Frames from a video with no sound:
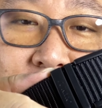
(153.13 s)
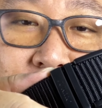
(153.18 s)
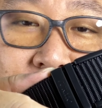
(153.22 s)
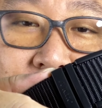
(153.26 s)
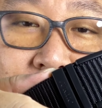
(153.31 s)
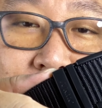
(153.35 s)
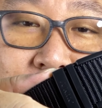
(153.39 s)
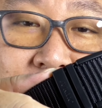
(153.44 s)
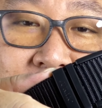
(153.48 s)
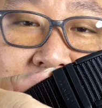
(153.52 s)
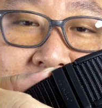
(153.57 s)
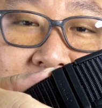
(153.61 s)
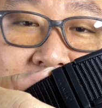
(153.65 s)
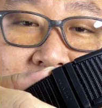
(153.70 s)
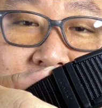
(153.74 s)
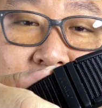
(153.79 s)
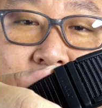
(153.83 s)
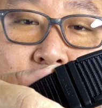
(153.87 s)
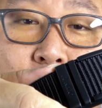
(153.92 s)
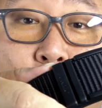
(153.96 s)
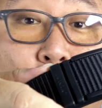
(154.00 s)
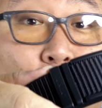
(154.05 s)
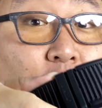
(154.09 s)
some days
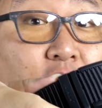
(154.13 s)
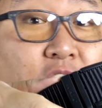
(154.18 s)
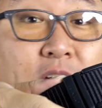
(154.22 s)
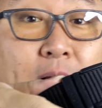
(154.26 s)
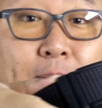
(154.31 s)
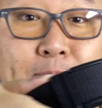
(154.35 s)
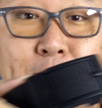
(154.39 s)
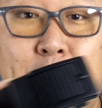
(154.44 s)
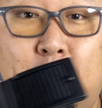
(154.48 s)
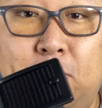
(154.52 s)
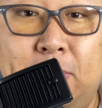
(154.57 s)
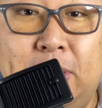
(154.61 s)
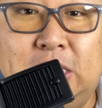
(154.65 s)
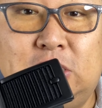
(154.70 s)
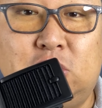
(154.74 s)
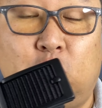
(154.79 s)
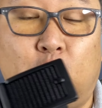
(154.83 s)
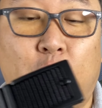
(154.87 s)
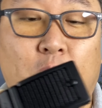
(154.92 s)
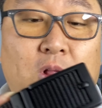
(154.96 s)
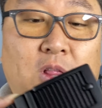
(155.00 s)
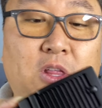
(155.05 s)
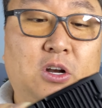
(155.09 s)
or some moments,
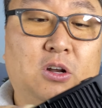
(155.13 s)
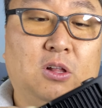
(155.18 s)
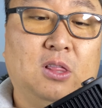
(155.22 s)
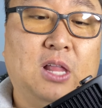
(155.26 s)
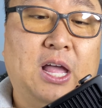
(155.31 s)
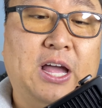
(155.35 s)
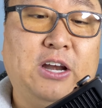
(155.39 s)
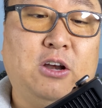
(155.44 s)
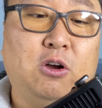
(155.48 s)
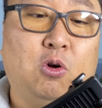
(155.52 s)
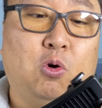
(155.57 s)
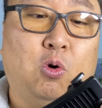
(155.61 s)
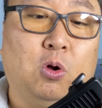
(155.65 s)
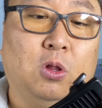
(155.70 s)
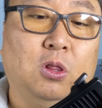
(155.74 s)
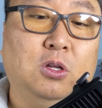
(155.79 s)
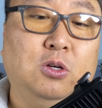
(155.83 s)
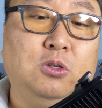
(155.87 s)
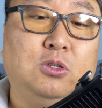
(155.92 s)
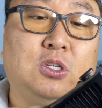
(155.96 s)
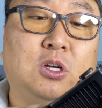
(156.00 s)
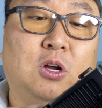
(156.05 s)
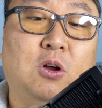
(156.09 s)
or a little lighter or
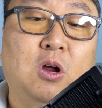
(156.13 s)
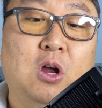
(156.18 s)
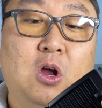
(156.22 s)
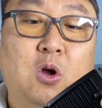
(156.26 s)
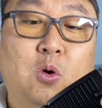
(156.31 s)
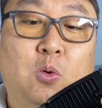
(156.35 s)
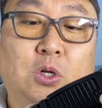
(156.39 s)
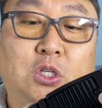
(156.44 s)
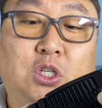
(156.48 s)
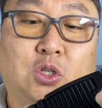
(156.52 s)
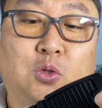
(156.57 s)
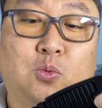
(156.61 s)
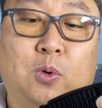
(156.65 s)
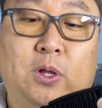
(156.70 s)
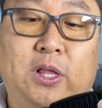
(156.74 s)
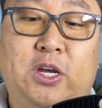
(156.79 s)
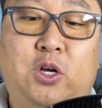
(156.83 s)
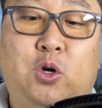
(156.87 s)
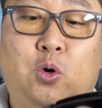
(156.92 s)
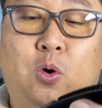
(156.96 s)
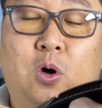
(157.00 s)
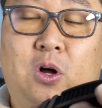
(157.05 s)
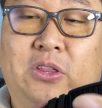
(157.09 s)
looser, which is really
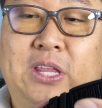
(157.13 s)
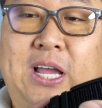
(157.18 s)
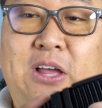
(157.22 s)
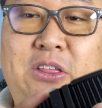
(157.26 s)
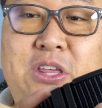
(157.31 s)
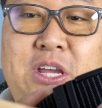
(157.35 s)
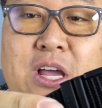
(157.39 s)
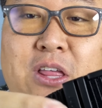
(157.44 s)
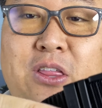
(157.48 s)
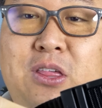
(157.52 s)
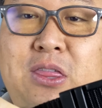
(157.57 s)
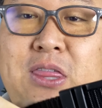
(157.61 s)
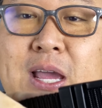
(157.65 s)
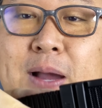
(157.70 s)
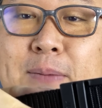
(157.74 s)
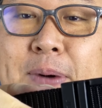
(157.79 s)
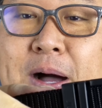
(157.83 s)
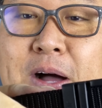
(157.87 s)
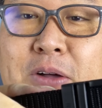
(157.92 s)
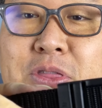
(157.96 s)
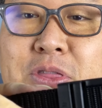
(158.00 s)
cool. Now, the other thing about